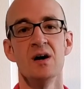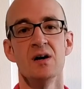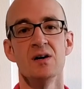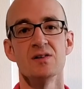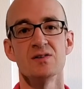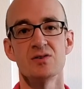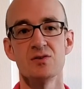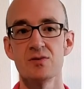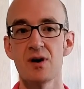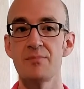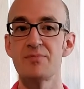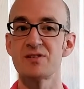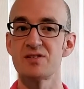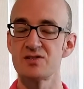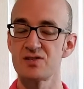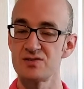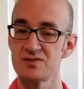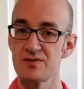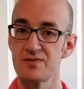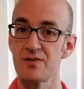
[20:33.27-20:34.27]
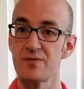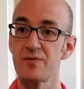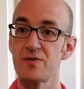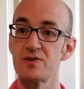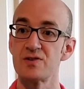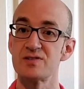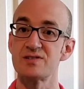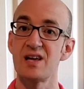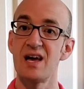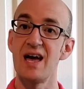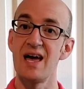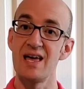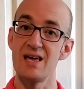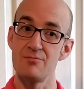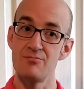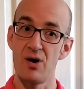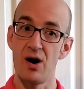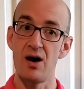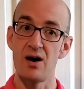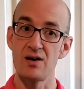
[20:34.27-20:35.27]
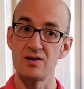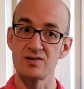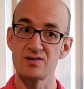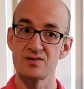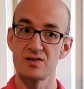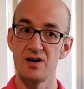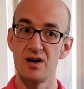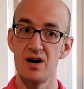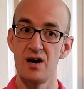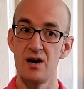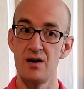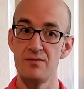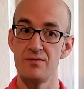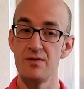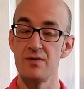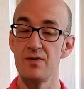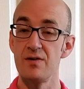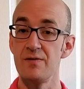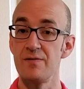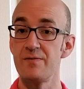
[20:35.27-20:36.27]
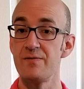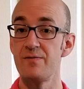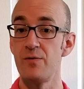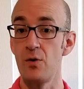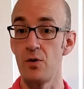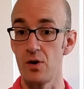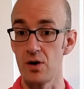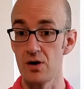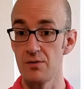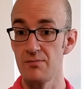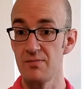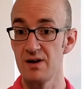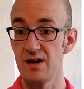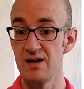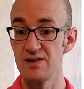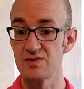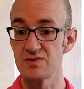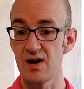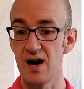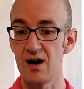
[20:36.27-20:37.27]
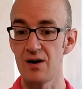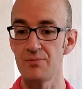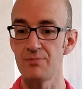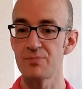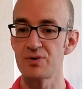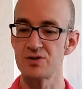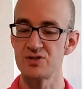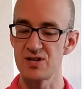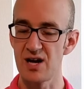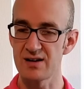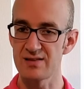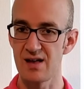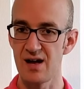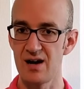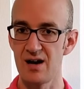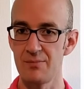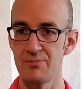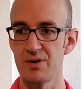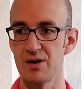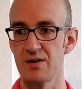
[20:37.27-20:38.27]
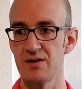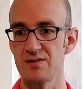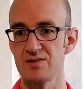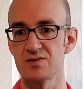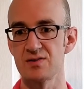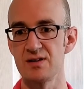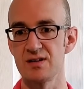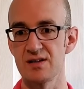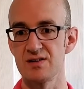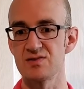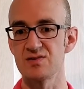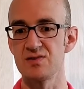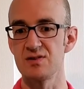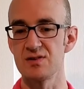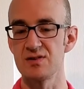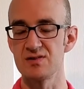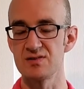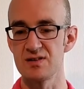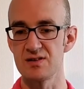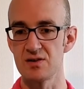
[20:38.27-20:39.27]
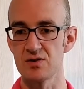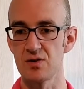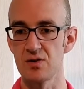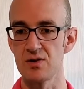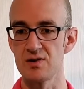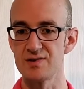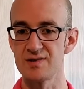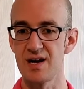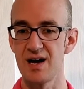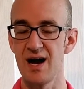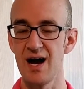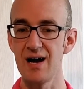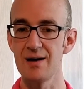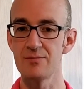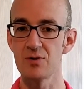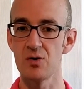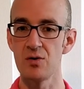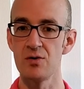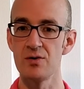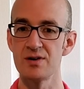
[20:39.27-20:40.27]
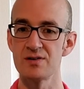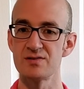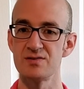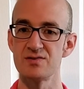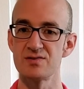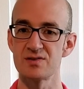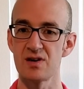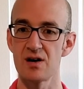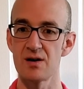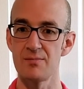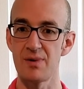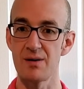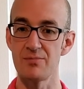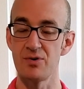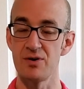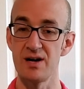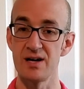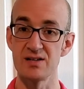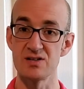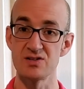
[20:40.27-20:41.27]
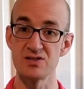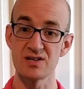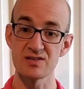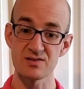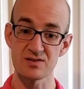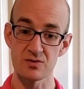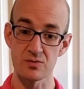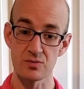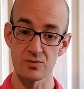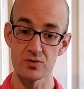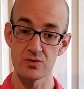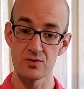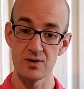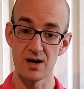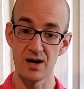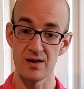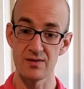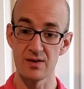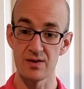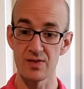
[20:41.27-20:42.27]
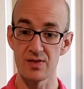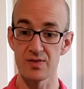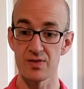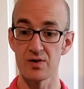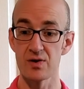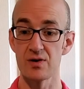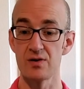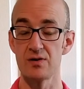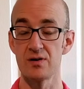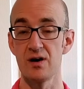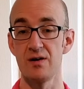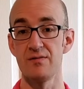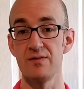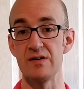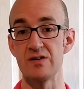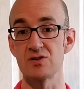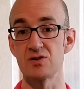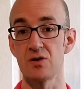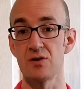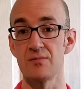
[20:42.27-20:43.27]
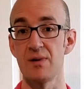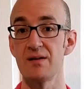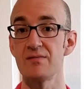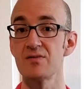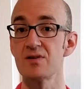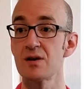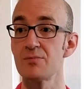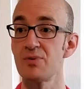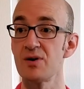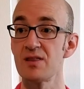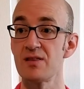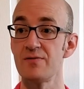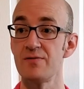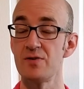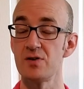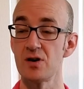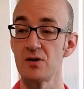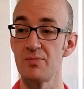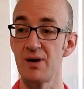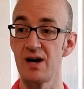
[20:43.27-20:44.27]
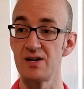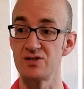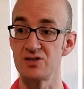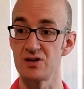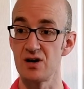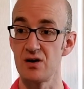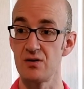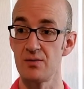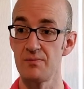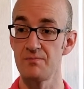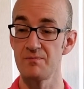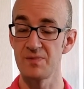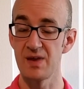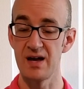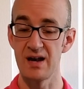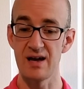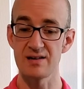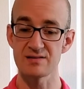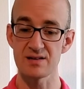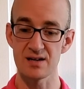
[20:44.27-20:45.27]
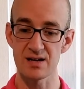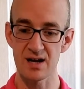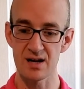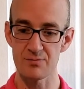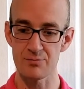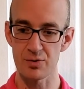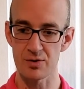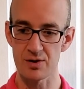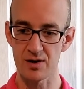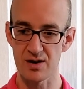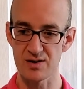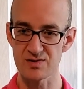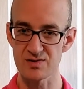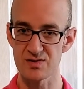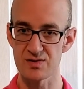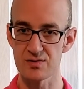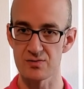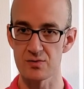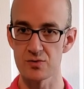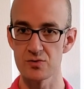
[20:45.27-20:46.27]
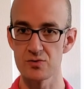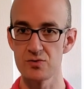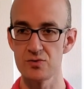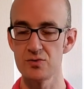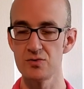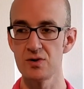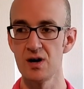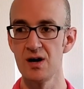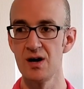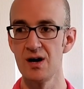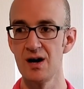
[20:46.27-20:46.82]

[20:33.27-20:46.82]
2 repetitions of the first 8 bars of the form. And so I'll project that up here on the screen again so you can see the chords. I'm going to start by playing just the root and the third of each chord. I'm not even going to play the full arpeggio. And as I kind of progress through